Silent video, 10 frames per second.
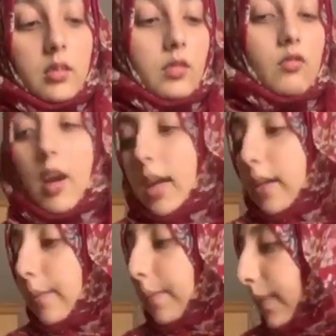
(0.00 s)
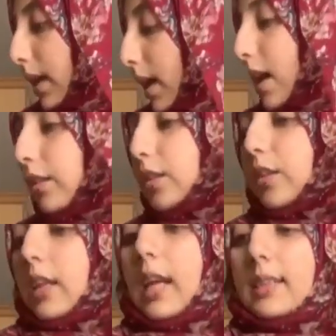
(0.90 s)
Right, so
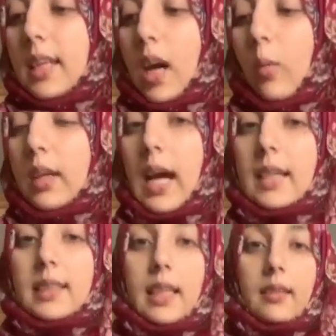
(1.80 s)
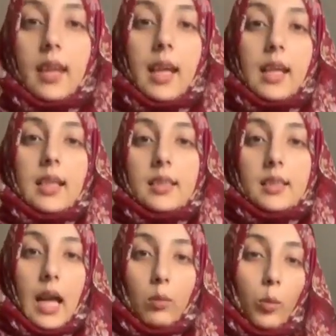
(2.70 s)
the next thing I want to add in there
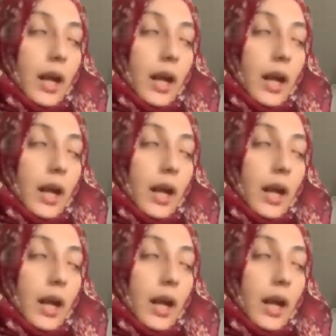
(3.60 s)
is our wet